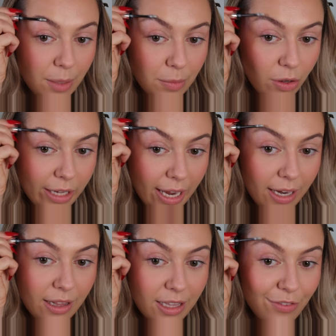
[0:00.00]
them
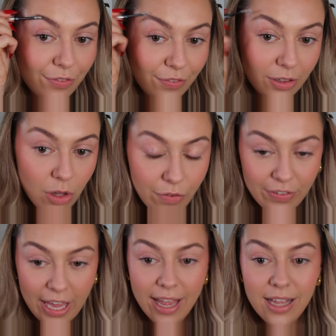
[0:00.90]
looking the
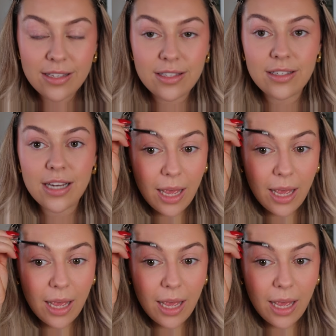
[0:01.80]
fluffiest.